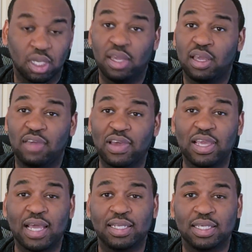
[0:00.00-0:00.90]
you have
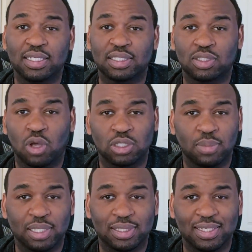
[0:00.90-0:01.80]
any ideas, thoughts
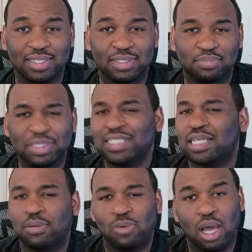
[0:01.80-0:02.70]
about this, please
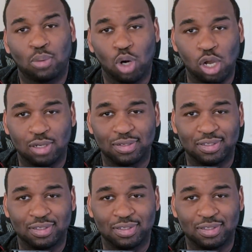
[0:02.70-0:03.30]
tell me why I'm wrong.